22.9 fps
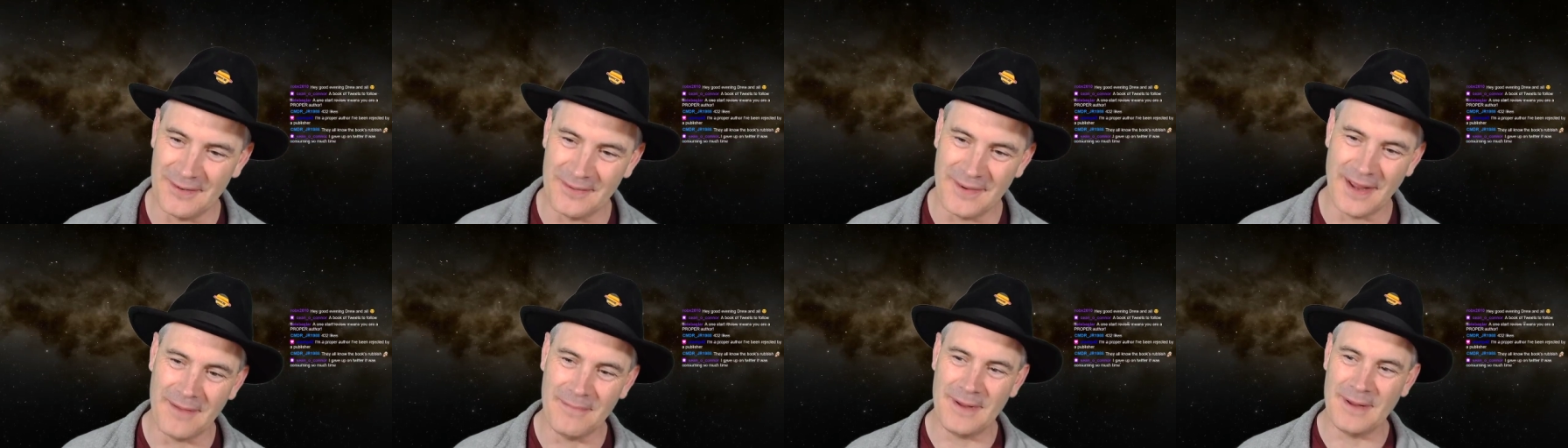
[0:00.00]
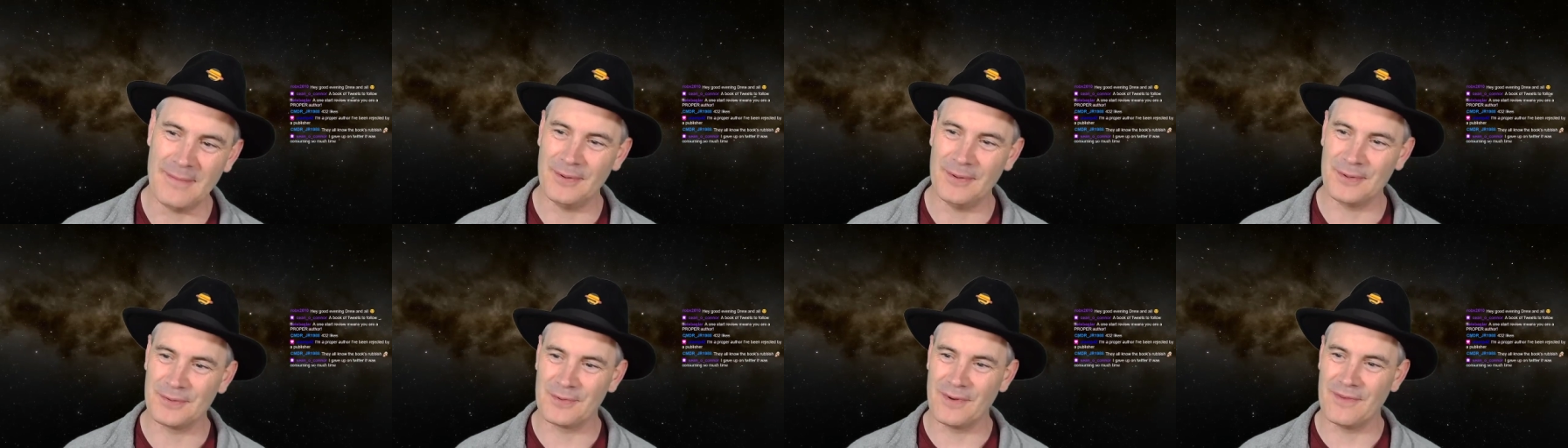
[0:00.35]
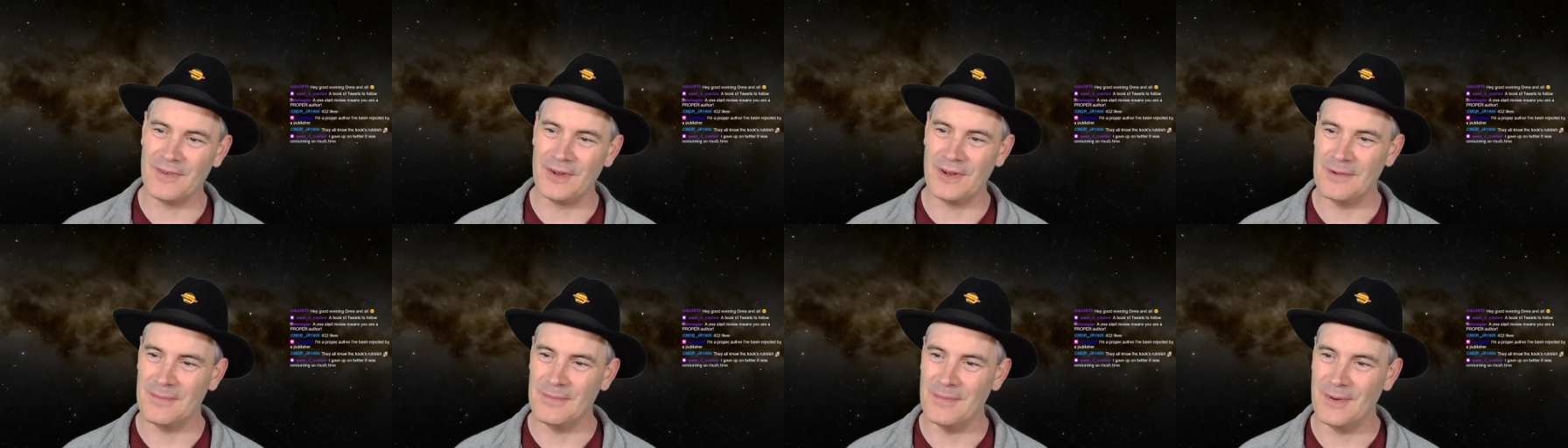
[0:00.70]
get people to
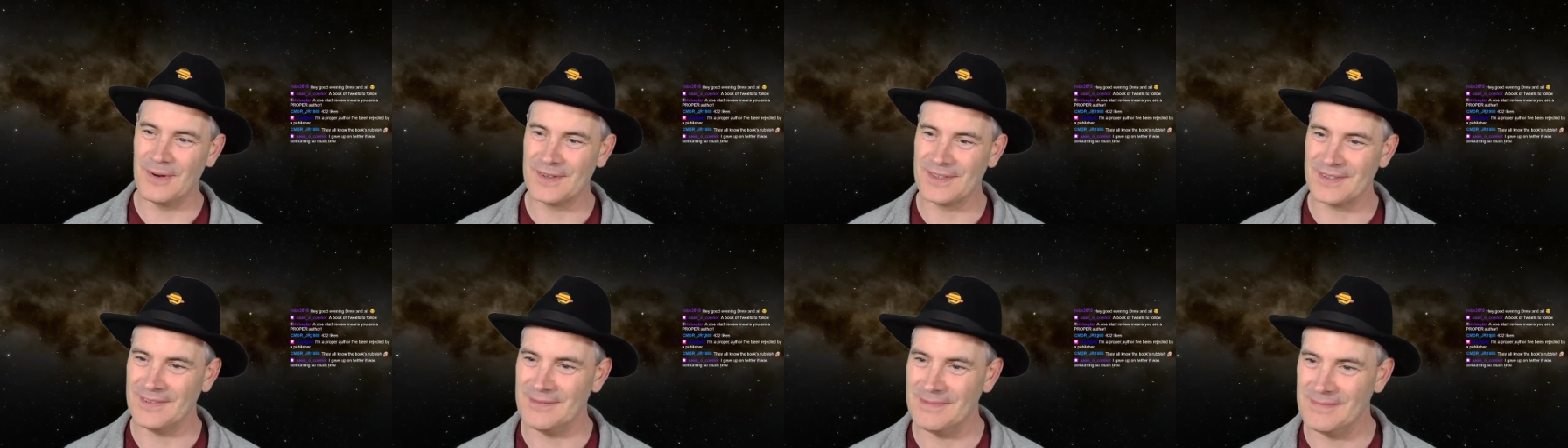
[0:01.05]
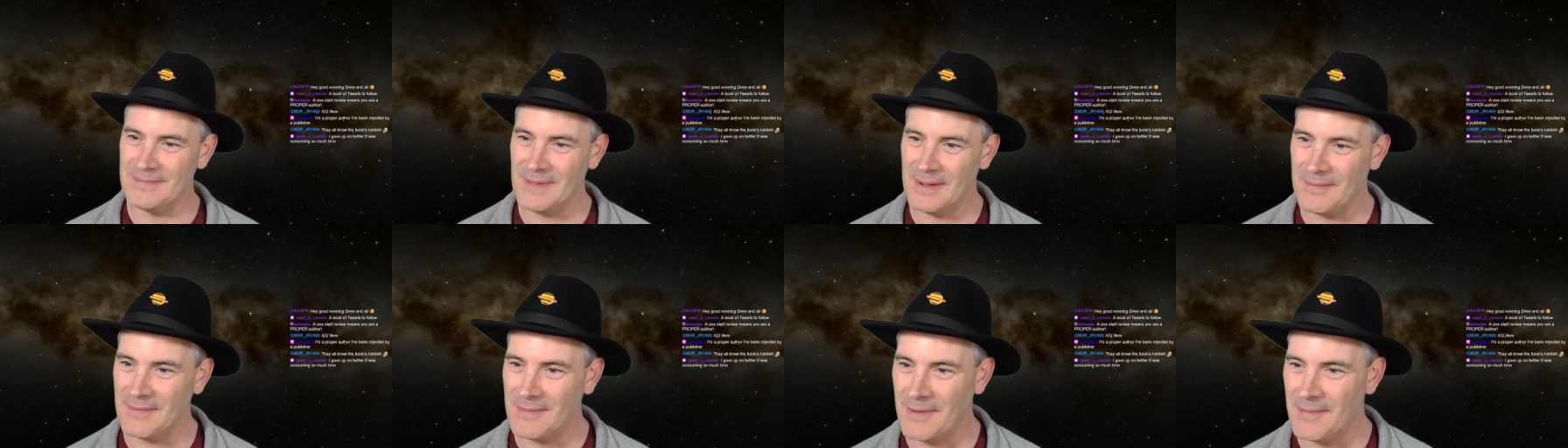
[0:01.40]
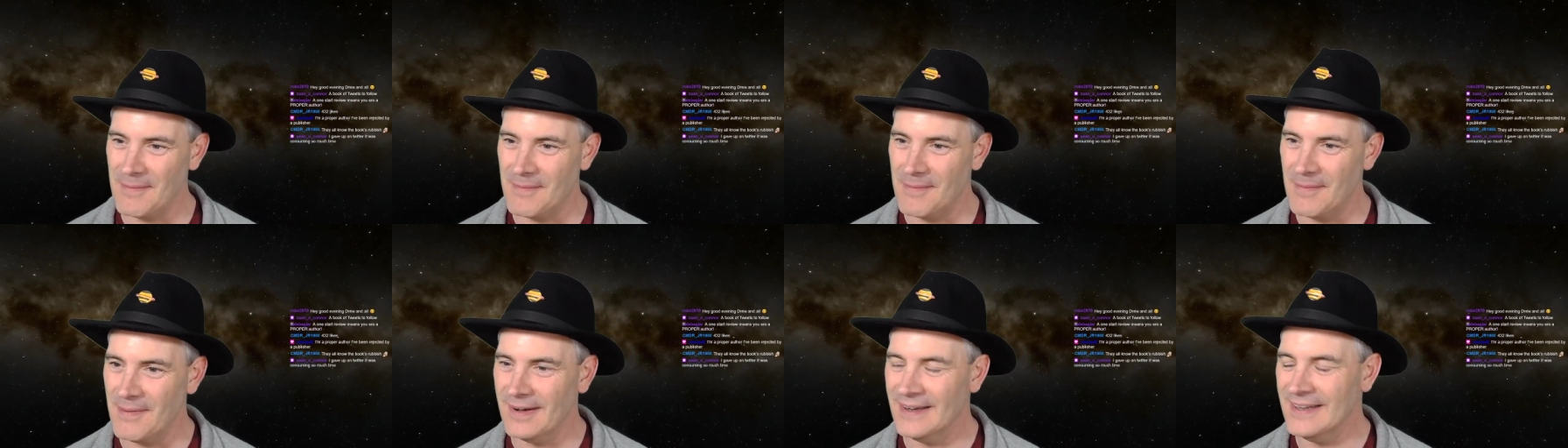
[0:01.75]
review your books and blah blah
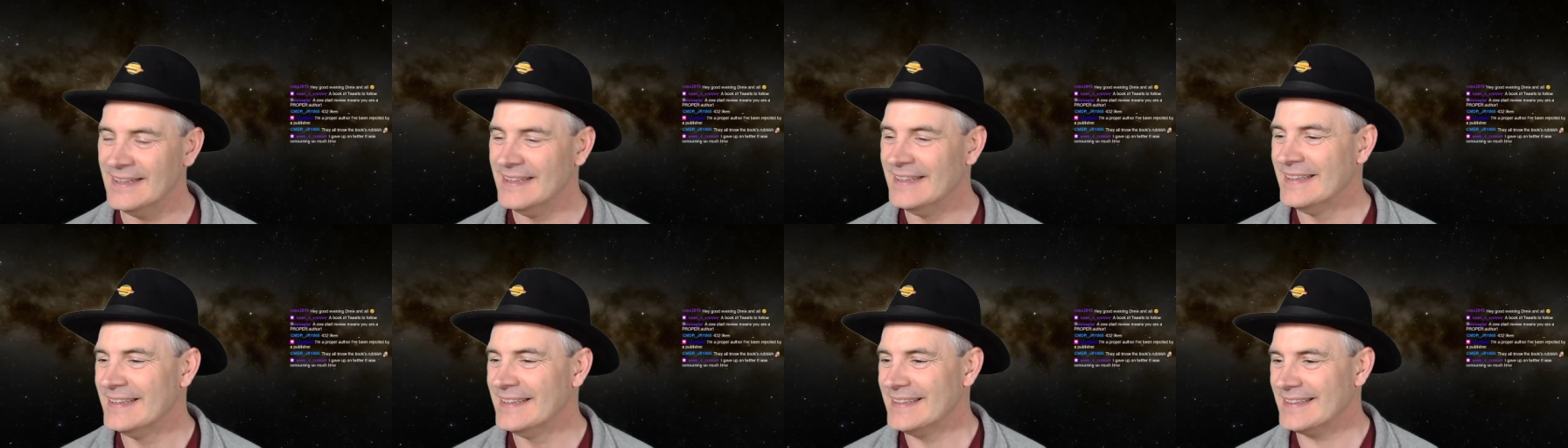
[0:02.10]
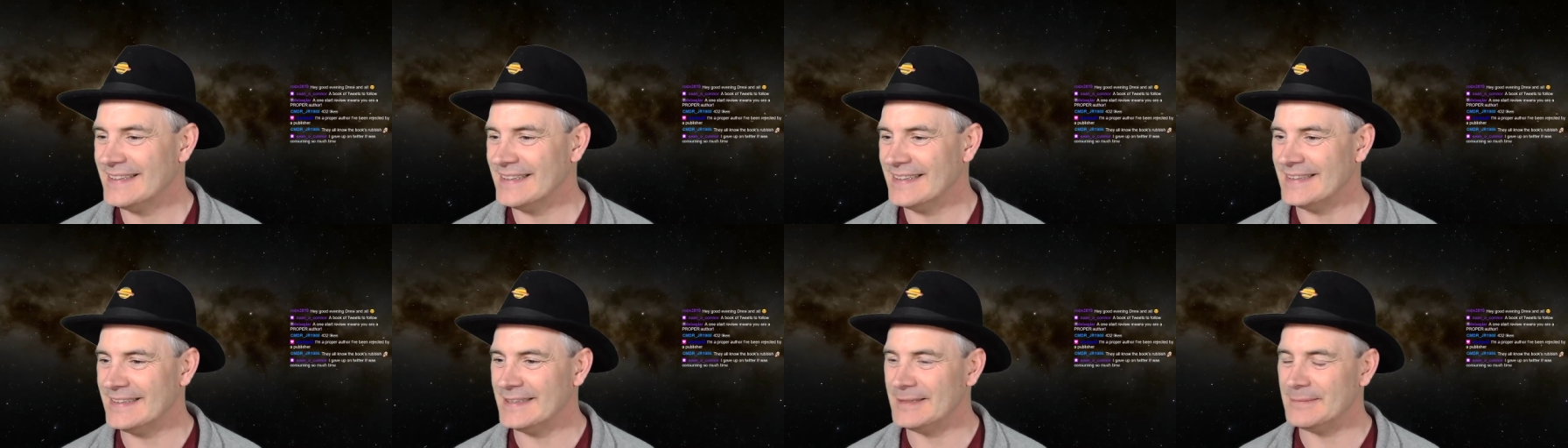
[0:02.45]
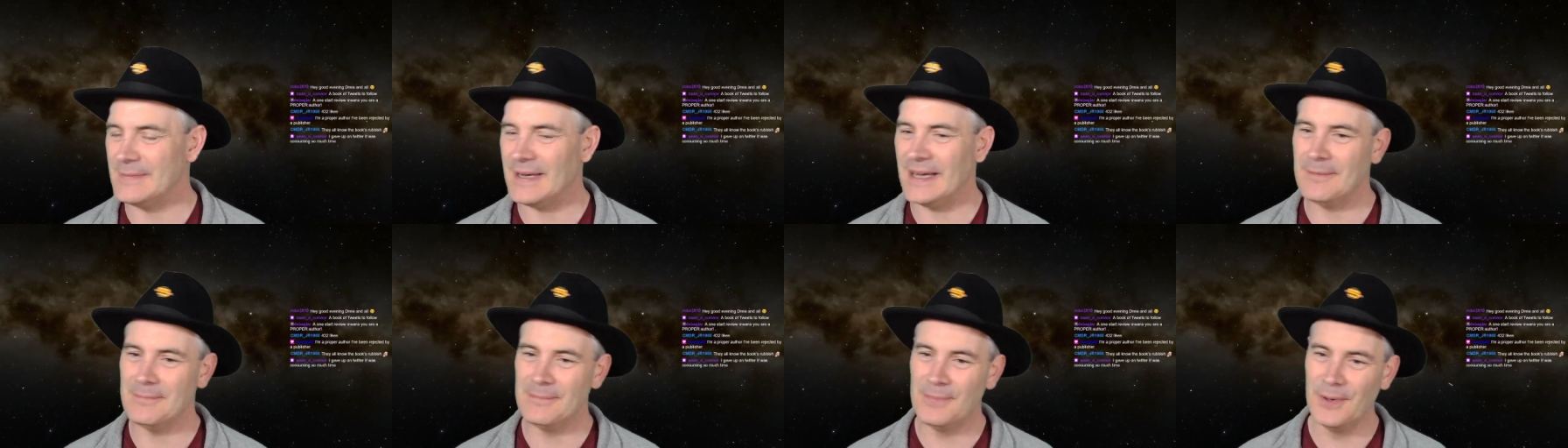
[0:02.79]
blah blah
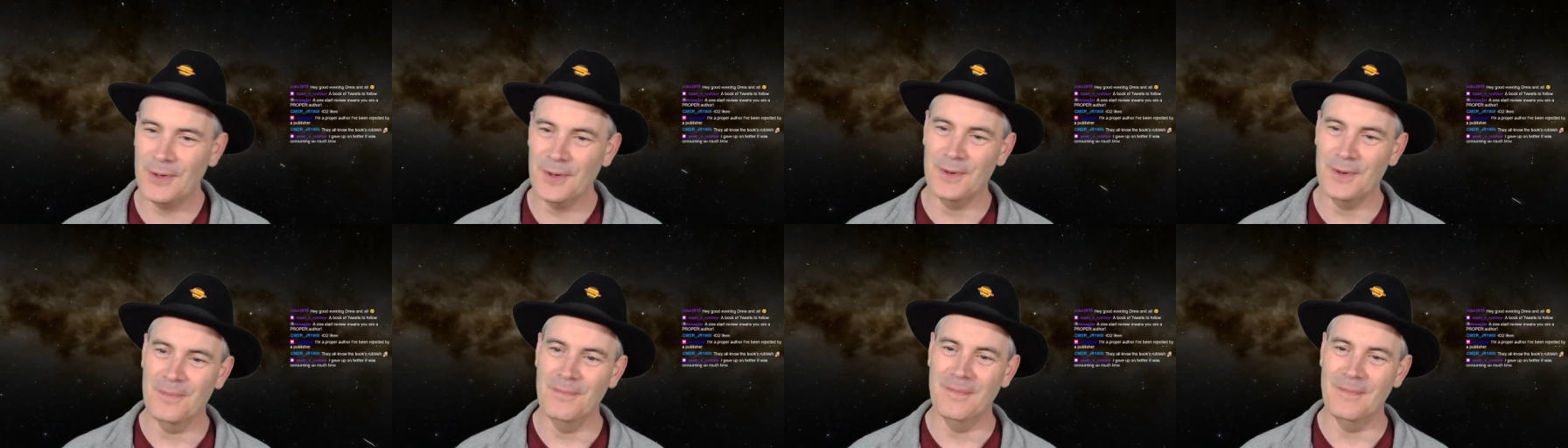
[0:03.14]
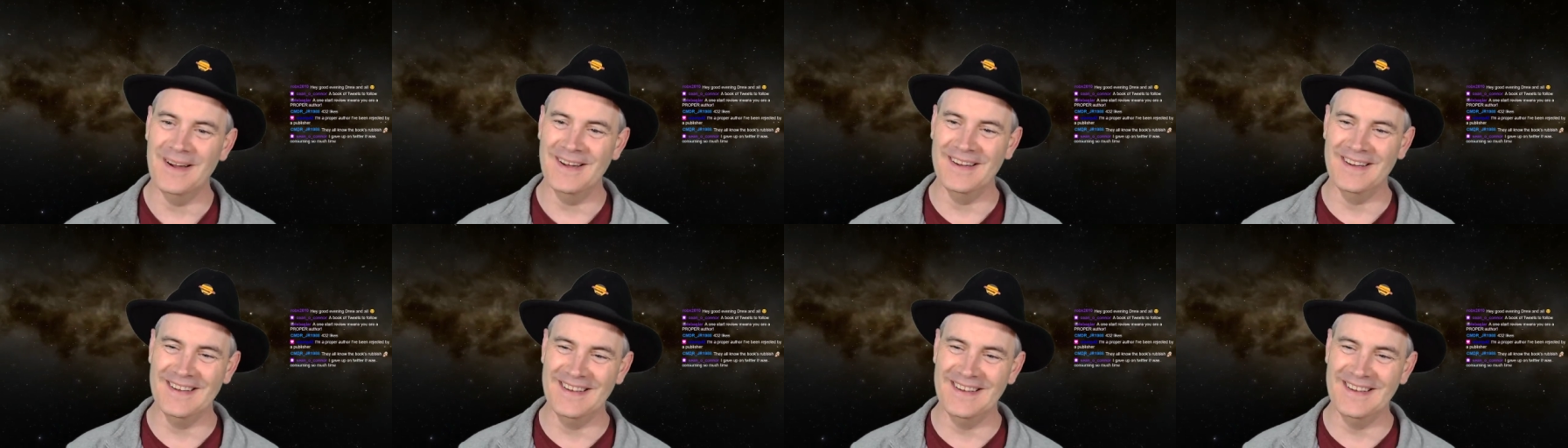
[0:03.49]
blah, and boom,